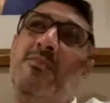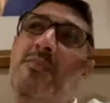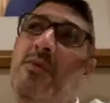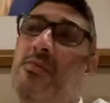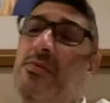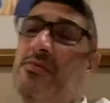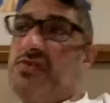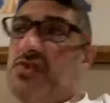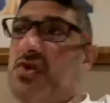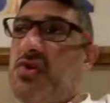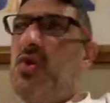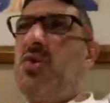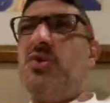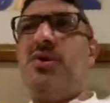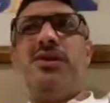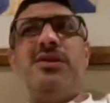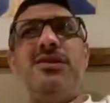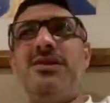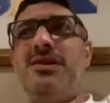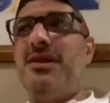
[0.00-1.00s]
But we
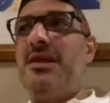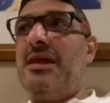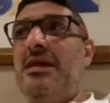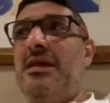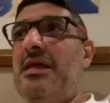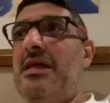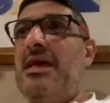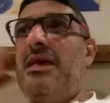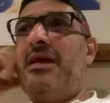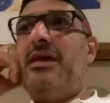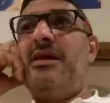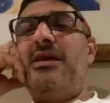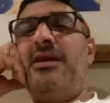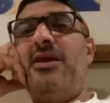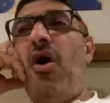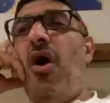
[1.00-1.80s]
scored, and you